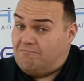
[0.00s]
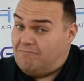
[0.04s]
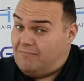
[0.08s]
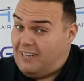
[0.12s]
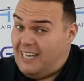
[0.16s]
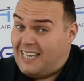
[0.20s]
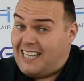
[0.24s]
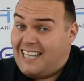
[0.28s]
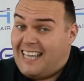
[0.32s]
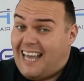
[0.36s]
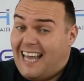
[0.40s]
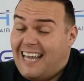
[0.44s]

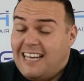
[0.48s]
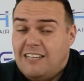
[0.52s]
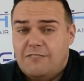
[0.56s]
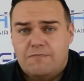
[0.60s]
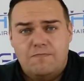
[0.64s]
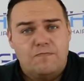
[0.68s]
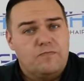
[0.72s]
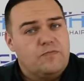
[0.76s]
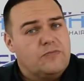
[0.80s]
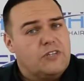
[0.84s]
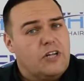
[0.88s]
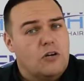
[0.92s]
Again,
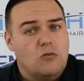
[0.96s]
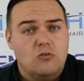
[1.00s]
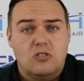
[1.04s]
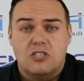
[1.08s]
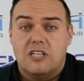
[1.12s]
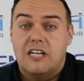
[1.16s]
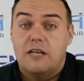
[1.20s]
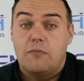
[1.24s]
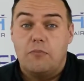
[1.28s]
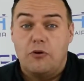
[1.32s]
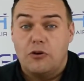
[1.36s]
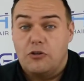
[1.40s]
don't
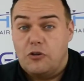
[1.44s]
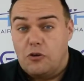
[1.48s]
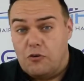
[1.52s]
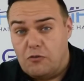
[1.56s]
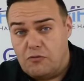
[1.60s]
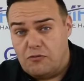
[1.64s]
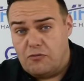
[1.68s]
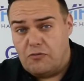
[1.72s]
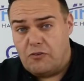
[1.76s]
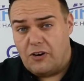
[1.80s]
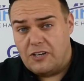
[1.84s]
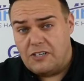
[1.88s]
sleep on your
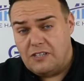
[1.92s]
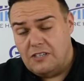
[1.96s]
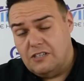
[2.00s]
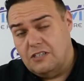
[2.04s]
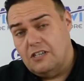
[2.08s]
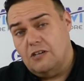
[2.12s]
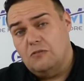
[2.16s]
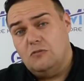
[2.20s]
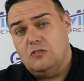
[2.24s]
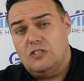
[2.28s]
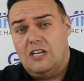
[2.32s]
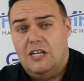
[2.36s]
front,
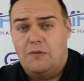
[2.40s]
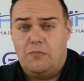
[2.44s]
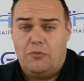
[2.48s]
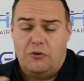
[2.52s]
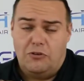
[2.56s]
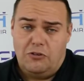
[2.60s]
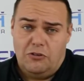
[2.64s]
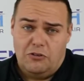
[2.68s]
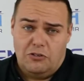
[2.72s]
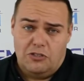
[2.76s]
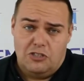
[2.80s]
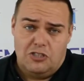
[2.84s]
don't sleep
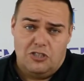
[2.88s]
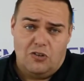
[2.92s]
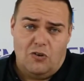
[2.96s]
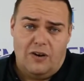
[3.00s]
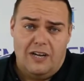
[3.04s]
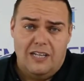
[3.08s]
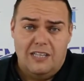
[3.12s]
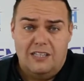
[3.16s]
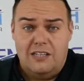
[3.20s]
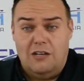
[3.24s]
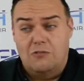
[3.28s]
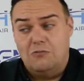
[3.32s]
on your
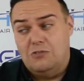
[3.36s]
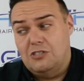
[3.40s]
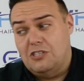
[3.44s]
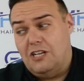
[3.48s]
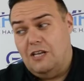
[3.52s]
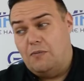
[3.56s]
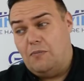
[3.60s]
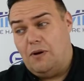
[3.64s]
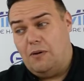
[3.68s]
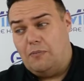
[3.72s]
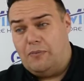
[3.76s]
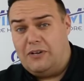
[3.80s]
side, don't
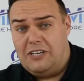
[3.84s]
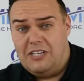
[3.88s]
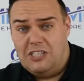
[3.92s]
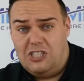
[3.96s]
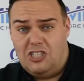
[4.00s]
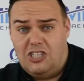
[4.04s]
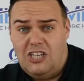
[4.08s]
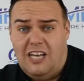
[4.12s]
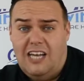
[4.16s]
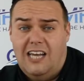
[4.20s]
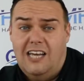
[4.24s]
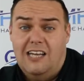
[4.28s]
sleep up in a
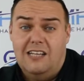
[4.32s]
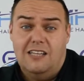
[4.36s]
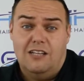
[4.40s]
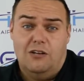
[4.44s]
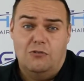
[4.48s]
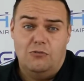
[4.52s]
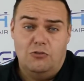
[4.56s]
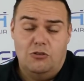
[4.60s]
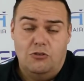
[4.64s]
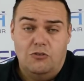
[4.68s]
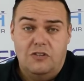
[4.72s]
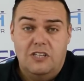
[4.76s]
chair,
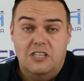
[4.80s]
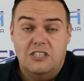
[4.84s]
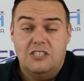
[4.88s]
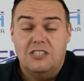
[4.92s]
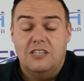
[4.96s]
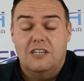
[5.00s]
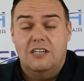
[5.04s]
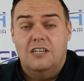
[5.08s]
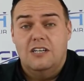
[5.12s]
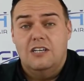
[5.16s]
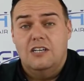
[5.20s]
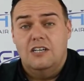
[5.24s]
don't do this.
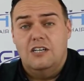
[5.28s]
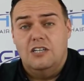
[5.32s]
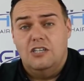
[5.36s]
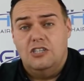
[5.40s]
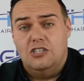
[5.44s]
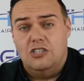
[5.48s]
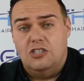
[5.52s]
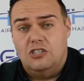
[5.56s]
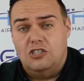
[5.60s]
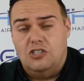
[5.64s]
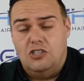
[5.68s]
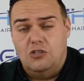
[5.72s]

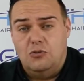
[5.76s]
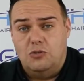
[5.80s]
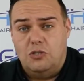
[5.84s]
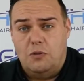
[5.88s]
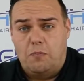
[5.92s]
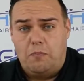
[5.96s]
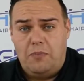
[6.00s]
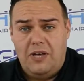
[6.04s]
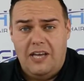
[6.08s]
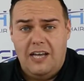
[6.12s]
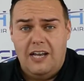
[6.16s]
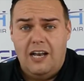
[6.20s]
Just use a
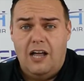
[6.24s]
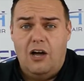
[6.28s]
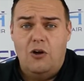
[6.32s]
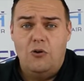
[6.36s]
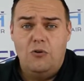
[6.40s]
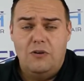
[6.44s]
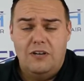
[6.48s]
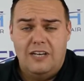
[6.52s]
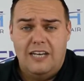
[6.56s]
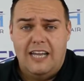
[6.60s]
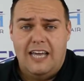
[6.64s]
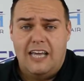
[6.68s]

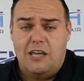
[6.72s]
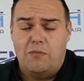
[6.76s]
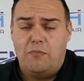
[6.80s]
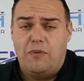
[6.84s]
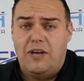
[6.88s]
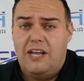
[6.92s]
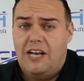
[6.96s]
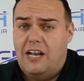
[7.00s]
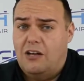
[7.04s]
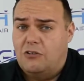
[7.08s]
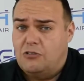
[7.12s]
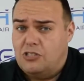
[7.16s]
pillow, neck
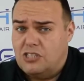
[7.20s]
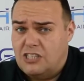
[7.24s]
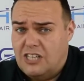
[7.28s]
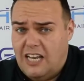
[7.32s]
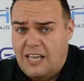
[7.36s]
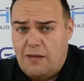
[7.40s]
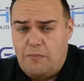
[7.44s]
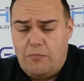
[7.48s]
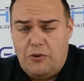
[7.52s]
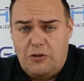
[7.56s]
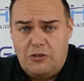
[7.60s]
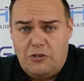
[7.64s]
pillow,
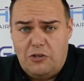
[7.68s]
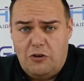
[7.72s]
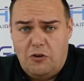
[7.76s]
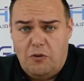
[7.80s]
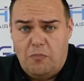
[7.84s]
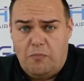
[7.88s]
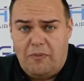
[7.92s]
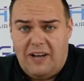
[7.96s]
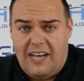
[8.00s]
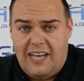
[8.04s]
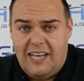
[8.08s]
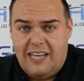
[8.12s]
sleep on your
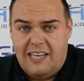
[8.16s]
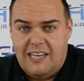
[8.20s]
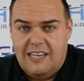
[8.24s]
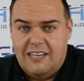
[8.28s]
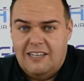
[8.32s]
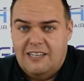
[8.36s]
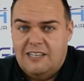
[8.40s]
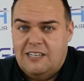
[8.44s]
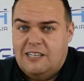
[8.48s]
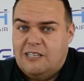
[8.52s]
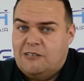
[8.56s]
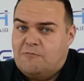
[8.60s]
back,
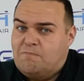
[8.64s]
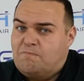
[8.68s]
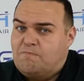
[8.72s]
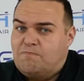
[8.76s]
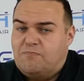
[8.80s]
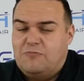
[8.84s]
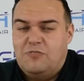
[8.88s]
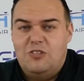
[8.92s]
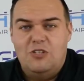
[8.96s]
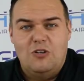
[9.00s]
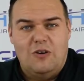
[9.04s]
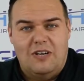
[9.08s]

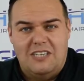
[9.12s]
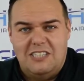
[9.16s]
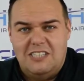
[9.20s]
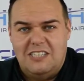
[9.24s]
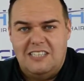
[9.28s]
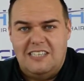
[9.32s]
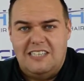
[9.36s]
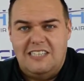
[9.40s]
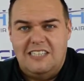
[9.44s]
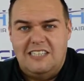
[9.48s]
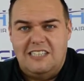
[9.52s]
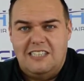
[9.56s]
nice
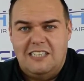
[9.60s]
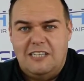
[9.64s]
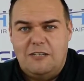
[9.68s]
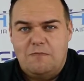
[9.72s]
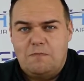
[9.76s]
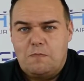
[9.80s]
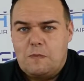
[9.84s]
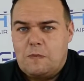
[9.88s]
and easy.